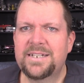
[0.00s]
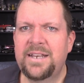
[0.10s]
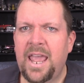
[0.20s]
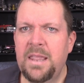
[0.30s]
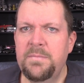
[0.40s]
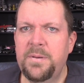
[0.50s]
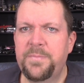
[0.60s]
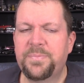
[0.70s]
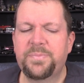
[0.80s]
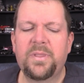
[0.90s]
name,
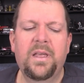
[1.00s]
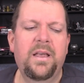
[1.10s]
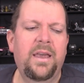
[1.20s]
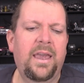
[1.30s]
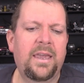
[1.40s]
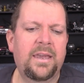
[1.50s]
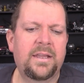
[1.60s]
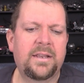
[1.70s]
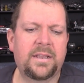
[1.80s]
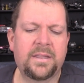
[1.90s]

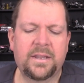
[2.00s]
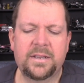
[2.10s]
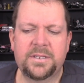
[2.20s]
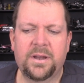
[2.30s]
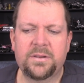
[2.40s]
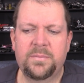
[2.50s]
and I think I talked